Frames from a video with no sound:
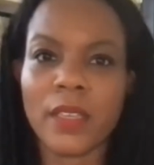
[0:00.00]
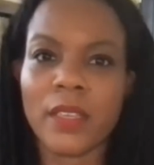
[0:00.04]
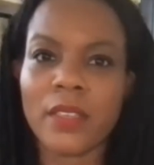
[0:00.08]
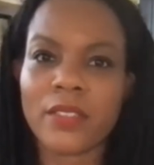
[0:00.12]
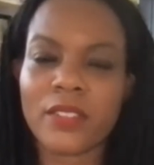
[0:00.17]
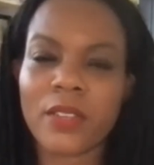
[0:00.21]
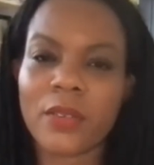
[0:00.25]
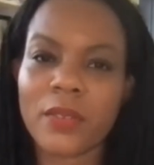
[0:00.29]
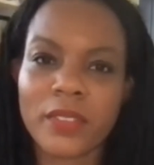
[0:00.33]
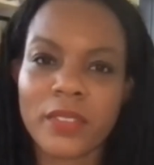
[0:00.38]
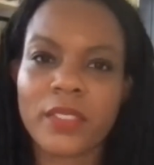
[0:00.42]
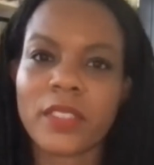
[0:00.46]

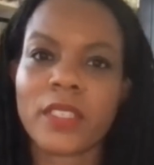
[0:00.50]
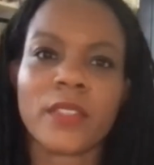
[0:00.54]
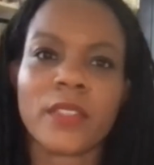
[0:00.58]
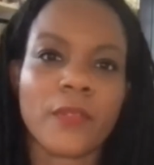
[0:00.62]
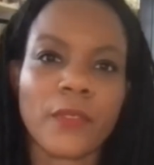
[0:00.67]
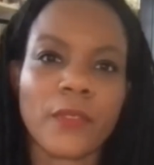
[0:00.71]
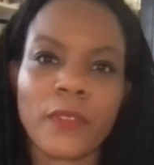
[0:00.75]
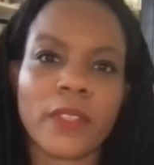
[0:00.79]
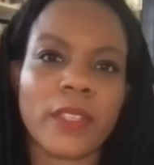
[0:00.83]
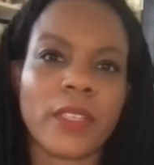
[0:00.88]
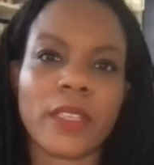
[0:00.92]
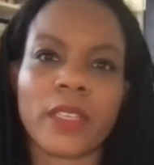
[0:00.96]
So it's good
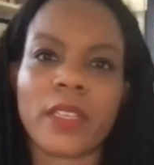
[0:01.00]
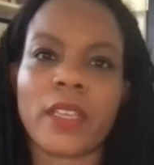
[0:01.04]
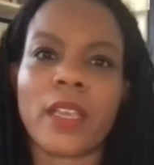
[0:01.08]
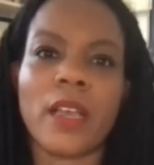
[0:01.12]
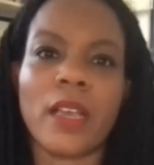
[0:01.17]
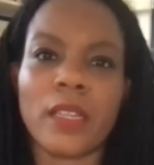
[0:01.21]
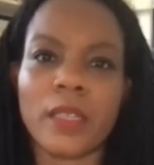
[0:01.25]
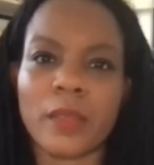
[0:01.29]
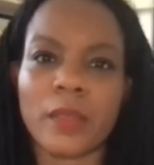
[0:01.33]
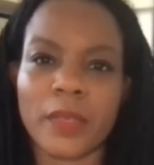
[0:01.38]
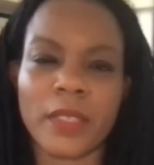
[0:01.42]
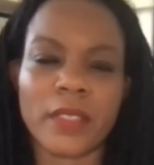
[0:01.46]
for the
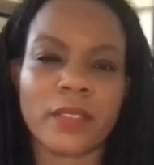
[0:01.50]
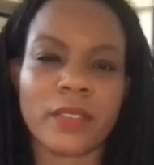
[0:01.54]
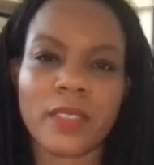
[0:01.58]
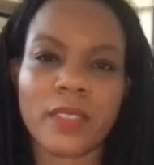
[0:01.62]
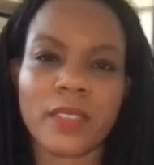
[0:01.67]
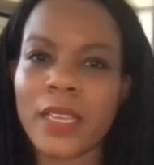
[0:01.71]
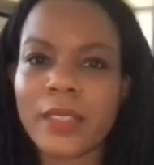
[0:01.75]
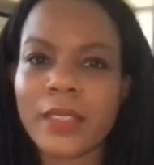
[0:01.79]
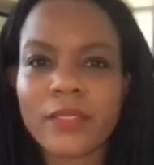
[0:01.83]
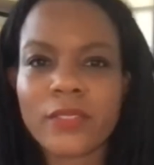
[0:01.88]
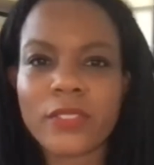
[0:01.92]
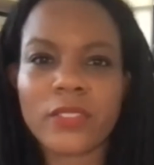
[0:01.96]
economy. It's
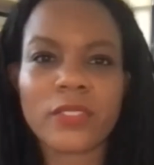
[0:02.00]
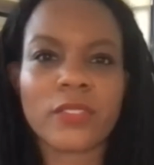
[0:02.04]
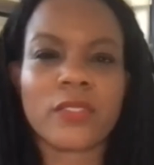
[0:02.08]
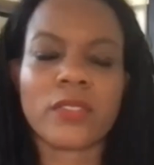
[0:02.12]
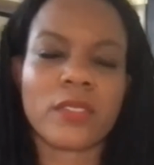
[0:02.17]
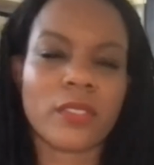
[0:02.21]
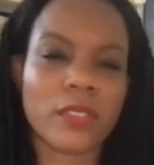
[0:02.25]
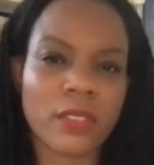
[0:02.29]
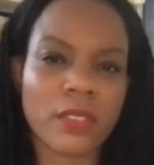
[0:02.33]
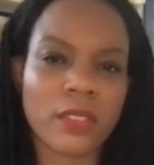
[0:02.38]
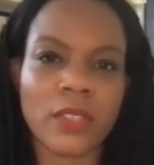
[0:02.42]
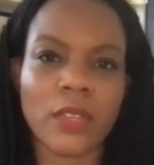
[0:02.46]
not
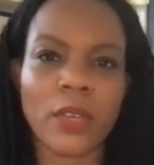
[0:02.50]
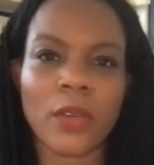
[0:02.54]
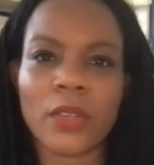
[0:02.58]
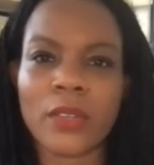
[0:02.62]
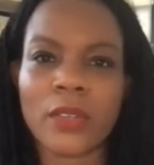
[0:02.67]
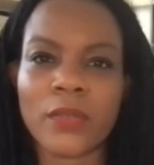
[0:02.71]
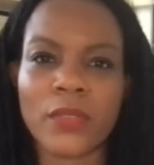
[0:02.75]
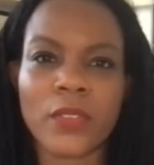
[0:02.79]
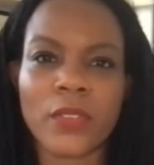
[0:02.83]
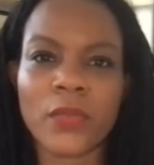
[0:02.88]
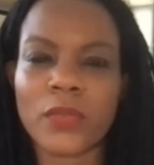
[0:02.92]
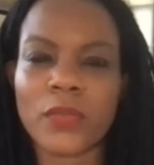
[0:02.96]
just,
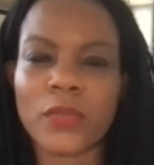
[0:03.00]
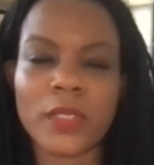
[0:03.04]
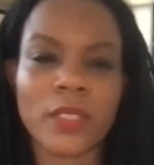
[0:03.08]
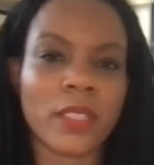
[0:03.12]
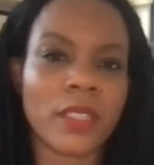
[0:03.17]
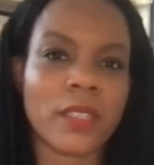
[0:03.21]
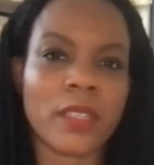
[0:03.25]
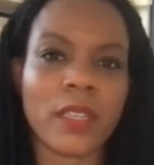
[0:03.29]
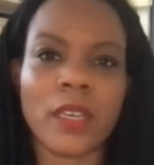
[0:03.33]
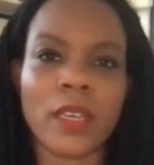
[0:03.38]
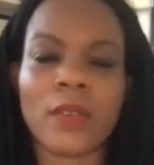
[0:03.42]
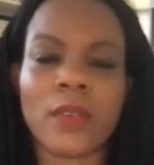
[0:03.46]

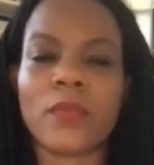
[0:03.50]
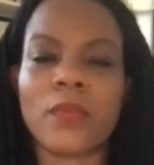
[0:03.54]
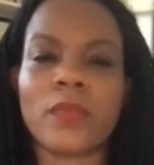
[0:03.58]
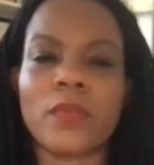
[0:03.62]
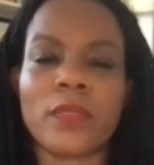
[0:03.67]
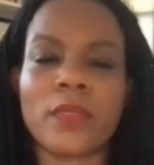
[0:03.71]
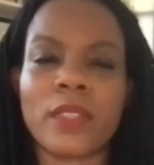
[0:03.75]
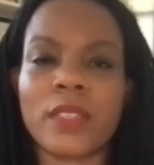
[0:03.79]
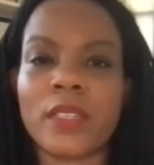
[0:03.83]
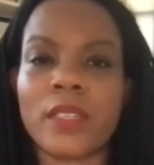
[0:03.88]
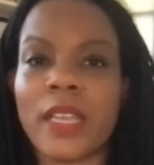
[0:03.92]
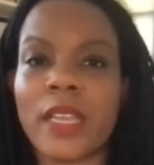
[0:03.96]

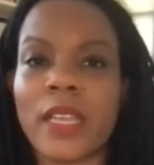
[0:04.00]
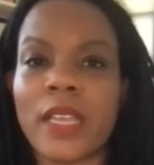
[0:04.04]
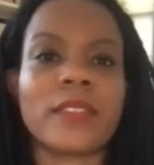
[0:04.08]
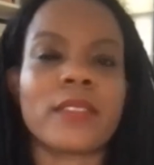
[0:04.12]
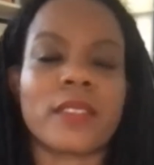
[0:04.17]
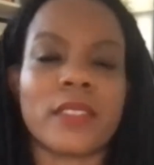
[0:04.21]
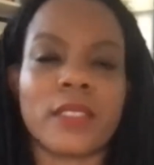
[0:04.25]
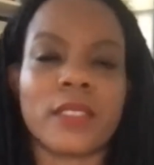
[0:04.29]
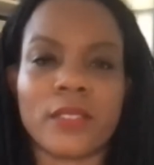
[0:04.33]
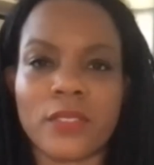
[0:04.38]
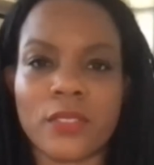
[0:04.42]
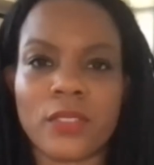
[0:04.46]
the nice
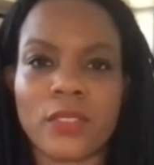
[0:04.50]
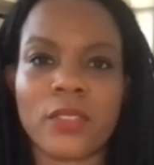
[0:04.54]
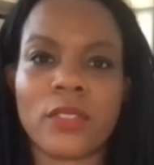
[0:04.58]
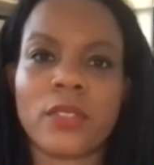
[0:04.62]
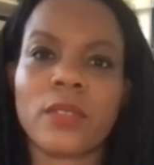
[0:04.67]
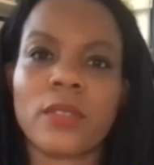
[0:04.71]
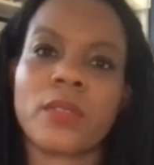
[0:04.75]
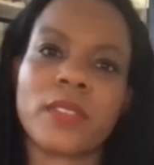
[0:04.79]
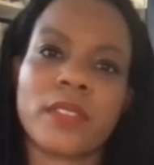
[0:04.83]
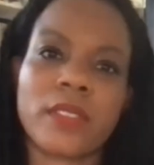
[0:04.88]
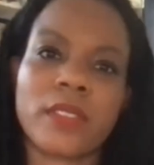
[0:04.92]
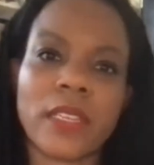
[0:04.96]
thing to
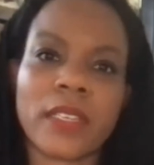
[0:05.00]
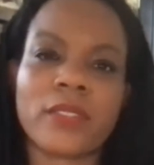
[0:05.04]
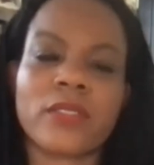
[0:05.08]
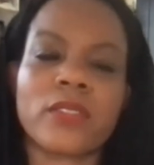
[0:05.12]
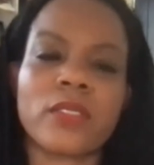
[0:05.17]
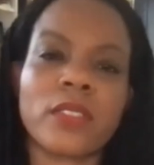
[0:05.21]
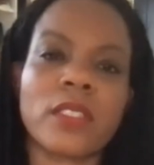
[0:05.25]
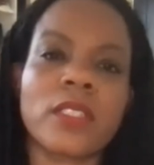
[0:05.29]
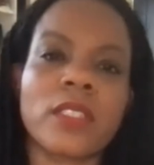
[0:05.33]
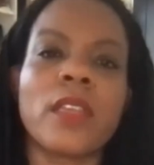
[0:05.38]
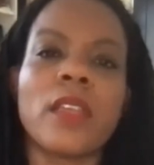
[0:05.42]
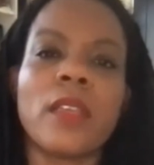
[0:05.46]
do. It
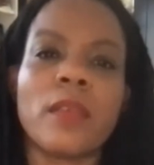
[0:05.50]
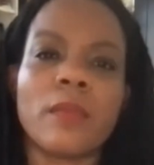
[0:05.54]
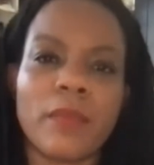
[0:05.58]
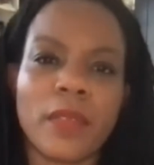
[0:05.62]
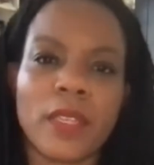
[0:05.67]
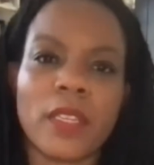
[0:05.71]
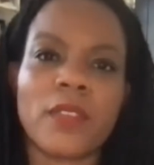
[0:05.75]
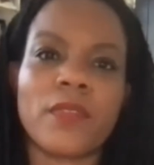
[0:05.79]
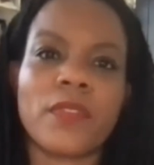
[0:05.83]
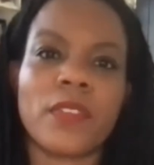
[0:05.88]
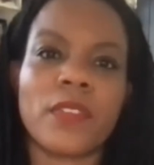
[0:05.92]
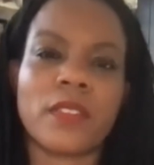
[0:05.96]
actually
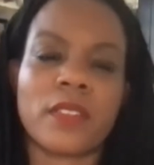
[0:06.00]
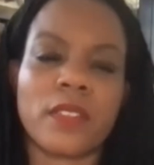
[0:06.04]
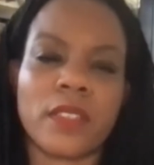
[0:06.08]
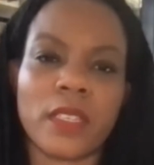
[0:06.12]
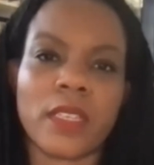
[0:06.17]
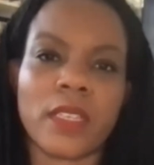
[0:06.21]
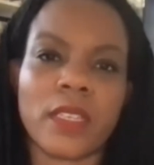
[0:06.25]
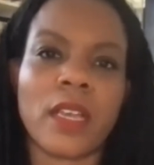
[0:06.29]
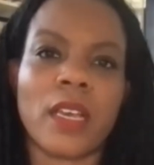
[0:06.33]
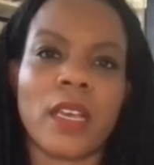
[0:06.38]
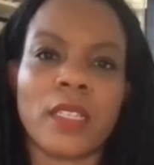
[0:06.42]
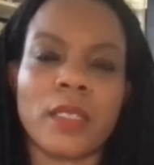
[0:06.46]
benefits the
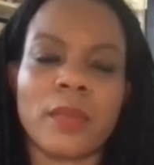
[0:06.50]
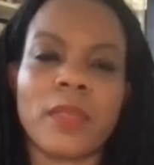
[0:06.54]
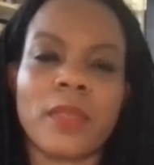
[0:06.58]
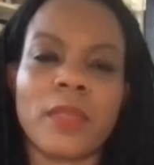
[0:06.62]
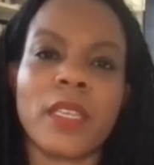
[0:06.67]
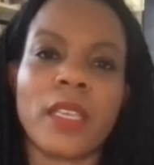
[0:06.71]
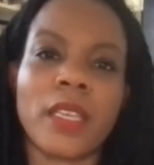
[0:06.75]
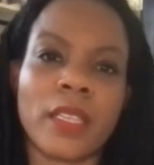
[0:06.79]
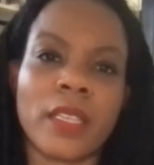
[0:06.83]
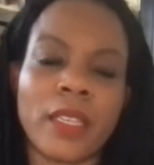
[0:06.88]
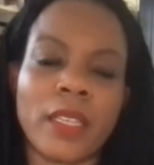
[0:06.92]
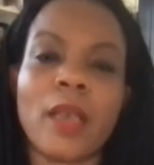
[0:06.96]
economy,
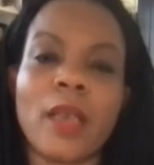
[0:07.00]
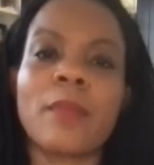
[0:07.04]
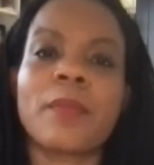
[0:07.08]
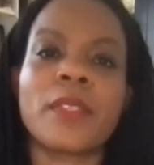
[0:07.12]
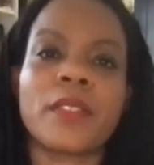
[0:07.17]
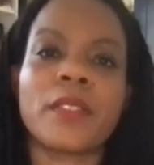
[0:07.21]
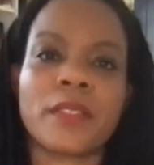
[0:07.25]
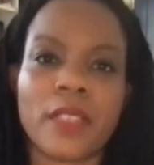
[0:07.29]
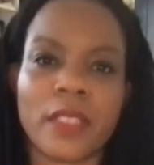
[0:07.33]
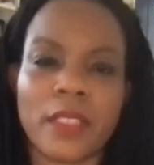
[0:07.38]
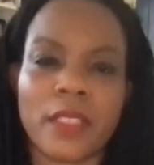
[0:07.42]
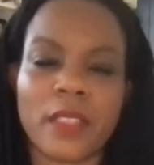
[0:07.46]
and
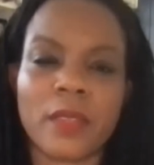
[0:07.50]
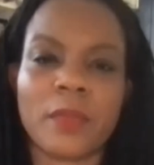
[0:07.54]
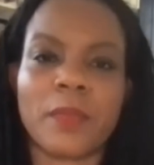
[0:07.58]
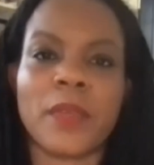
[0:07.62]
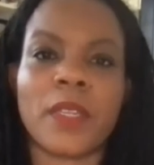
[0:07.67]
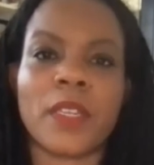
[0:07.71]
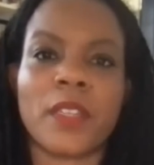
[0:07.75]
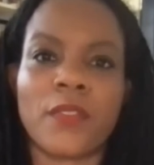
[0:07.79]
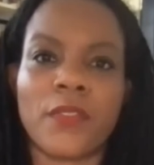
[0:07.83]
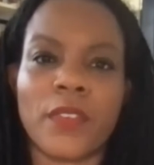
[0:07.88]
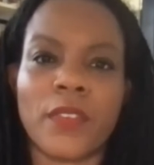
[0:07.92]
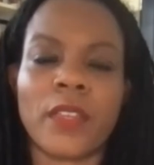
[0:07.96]
companies get the
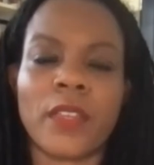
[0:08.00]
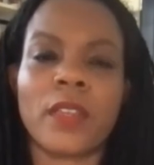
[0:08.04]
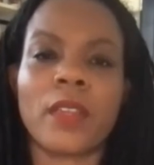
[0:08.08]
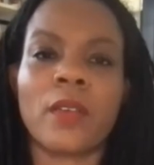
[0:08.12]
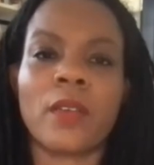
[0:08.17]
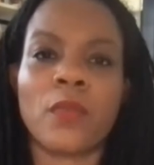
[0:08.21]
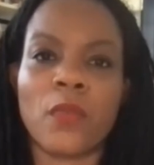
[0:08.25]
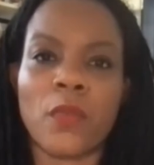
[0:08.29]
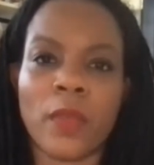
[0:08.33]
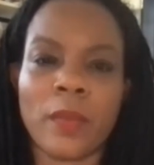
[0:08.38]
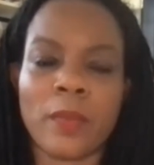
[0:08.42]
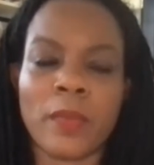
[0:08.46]
benefit
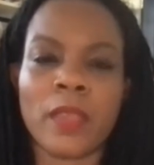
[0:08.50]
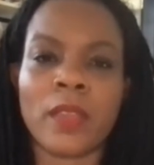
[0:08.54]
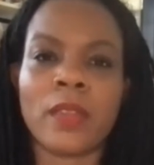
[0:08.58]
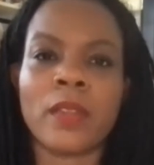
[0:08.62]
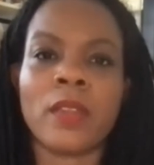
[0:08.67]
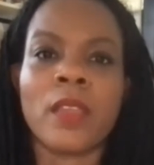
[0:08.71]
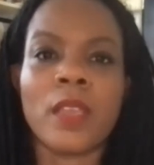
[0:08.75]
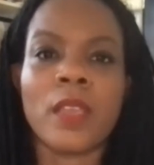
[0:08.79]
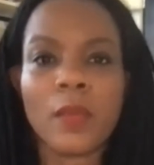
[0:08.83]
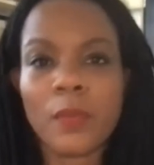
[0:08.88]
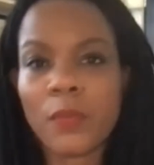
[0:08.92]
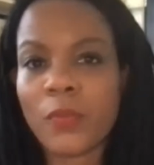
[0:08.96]
of women,
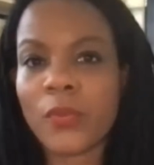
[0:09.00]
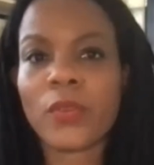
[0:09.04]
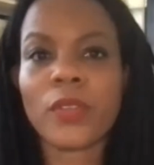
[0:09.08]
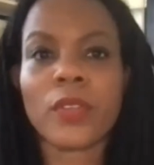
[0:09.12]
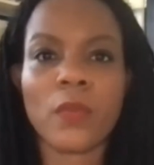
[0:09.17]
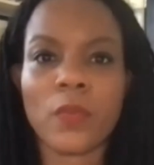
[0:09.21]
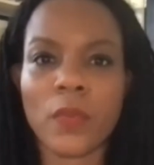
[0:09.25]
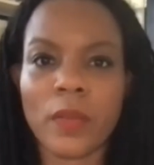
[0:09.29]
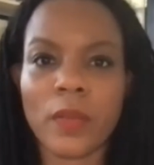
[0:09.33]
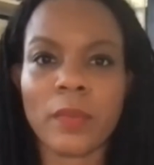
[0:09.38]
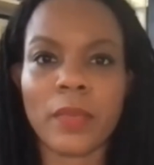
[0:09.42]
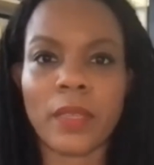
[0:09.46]

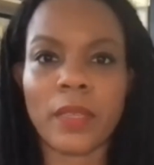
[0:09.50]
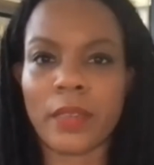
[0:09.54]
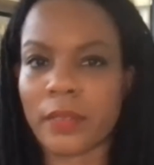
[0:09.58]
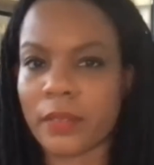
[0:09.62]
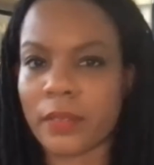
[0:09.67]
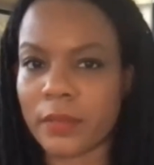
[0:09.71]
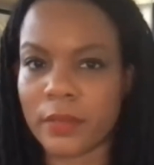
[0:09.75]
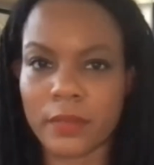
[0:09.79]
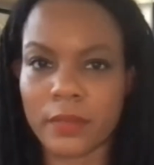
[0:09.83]
brilliant women.